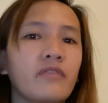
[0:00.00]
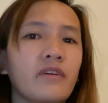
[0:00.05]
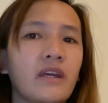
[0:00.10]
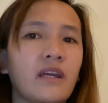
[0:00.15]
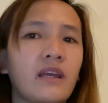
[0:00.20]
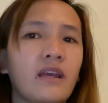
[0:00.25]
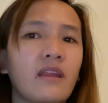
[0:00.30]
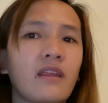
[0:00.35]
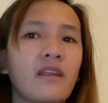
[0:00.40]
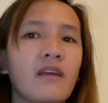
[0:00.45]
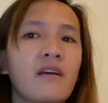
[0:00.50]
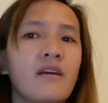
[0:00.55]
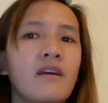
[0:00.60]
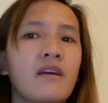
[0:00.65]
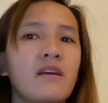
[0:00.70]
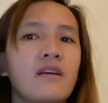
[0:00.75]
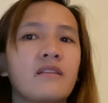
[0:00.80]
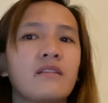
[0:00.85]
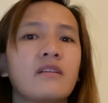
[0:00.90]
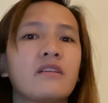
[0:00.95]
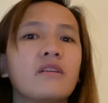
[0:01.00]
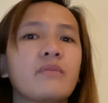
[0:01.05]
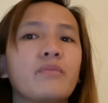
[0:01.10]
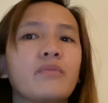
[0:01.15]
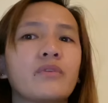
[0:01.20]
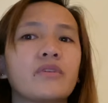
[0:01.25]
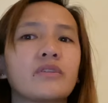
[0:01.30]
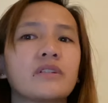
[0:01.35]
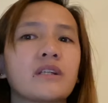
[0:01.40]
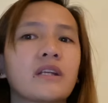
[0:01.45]
faith, the
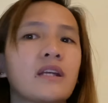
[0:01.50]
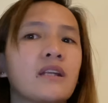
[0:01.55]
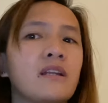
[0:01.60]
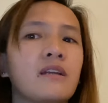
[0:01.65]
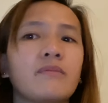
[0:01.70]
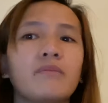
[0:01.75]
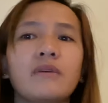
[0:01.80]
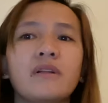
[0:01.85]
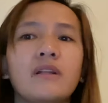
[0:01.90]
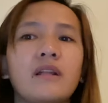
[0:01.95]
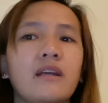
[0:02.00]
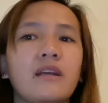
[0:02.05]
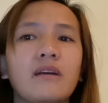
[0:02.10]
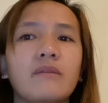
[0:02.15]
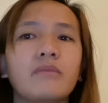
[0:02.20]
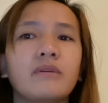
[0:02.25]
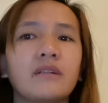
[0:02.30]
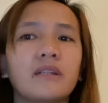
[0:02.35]
reporter cannot be liable